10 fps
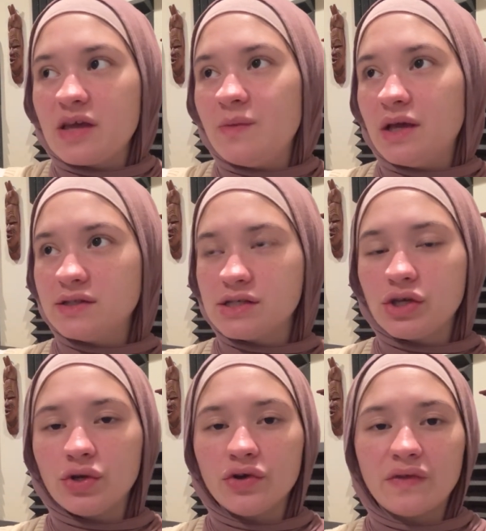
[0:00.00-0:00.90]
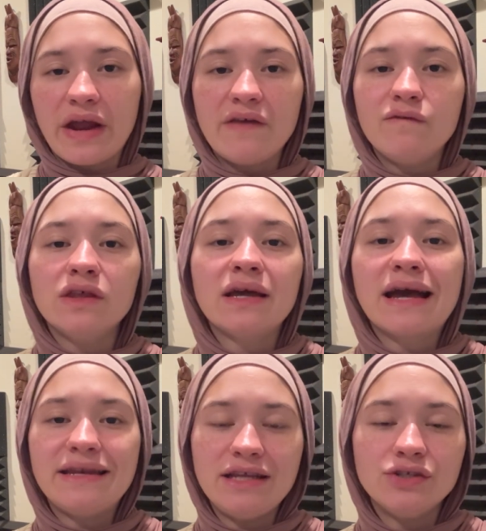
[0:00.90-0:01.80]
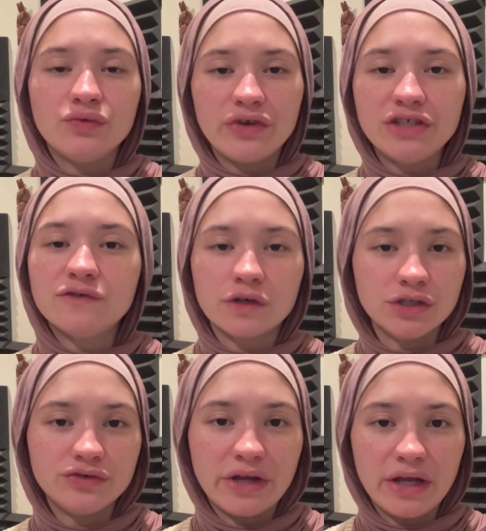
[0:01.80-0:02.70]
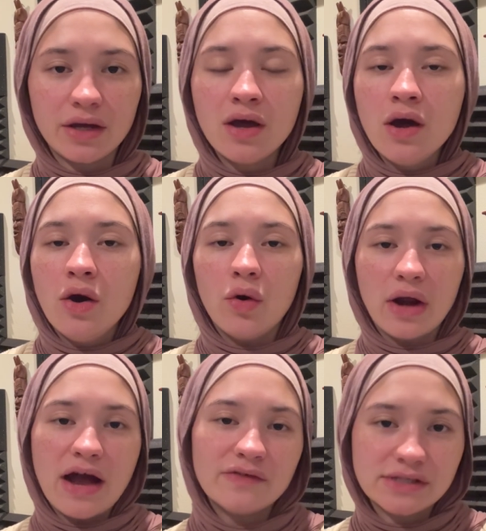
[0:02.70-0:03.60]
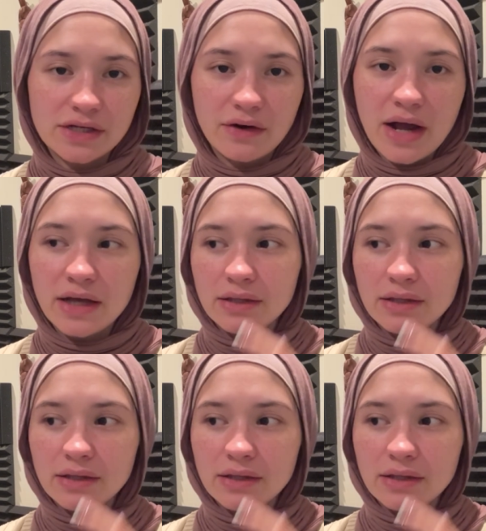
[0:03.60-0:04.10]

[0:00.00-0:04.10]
me insecure that I feel like I need to reach for a drink or have a cigarette?